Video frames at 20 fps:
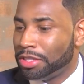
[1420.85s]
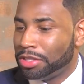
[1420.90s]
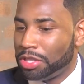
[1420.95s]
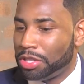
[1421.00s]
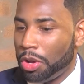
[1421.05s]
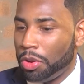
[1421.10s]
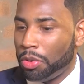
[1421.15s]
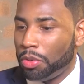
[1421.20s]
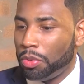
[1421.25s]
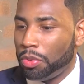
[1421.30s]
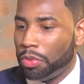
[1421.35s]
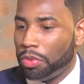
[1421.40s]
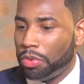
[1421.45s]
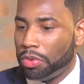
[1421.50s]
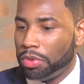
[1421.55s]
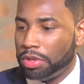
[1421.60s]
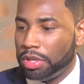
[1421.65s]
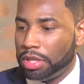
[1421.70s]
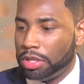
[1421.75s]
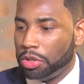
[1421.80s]
So,
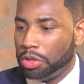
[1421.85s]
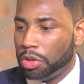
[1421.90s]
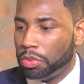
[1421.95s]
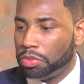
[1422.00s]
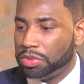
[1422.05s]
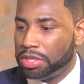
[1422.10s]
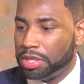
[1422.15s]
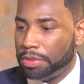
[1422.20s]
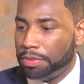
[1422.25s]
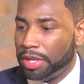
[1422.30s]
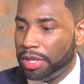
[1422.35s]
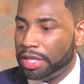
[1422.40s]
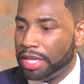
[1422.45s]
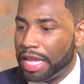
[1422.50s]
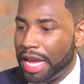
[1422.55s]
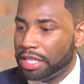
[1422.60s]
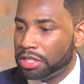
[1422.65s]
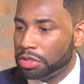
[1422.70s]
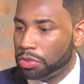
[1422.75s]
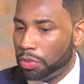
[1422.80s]
to me,
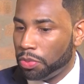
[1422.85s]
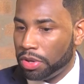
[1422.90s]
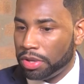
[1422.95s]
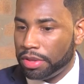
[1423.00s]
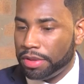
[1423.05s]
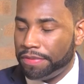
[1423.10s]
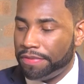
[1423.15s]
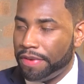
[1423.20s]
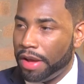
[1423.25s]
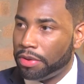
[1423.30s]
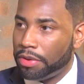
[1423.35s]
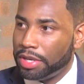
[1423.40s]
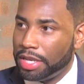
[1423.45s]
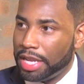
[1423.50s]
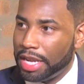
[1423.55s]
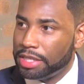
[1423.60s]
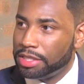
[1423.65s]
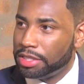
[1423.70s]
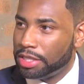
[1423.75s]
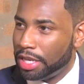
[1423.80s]
that's where the
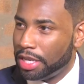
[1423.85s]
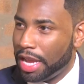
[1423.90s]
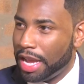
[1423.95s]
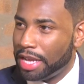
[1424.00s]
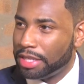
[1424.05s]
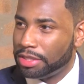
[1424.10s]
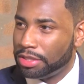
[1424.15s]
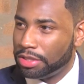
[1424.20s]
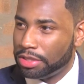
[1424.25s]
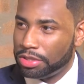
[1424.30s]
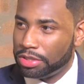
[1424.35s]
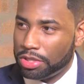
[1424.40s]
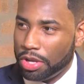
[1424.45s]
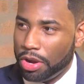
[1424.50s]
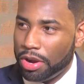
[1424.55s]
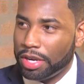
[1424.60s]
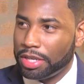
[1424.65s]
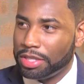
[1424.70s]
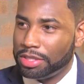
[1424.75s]
foundation has to start.